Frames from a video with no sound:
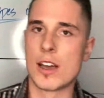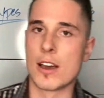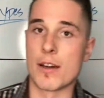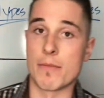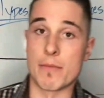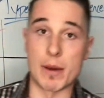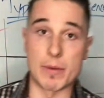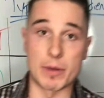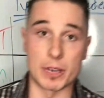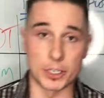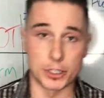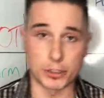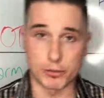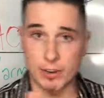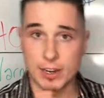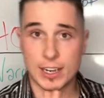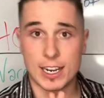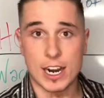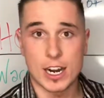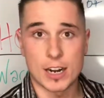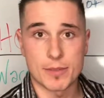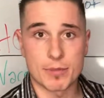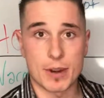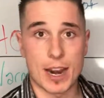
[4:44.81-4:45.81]
Maybe you're straight
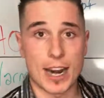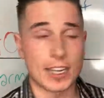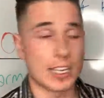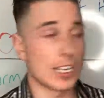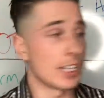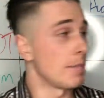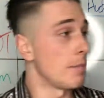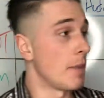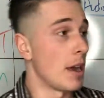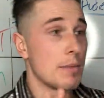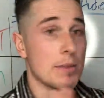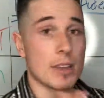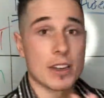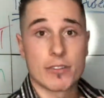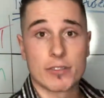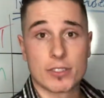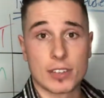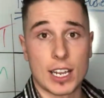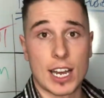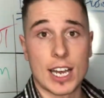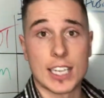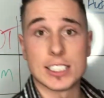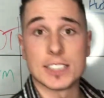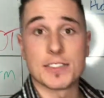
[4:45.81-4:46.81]
chiropractic, maybe you're
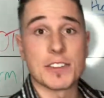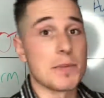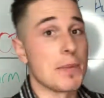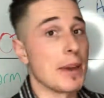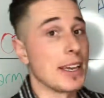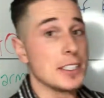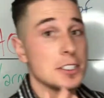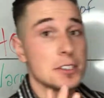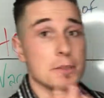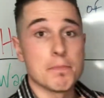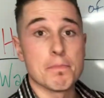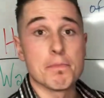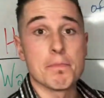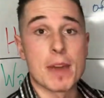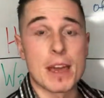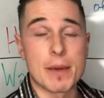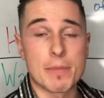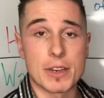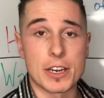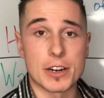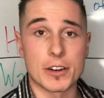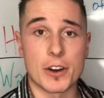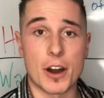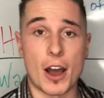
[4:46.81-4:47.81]
philosophy-based, maybe
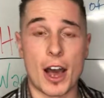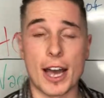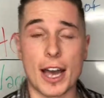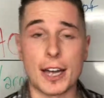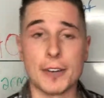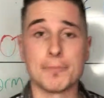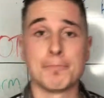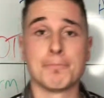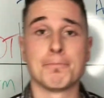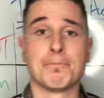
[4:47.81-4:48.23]
you're not.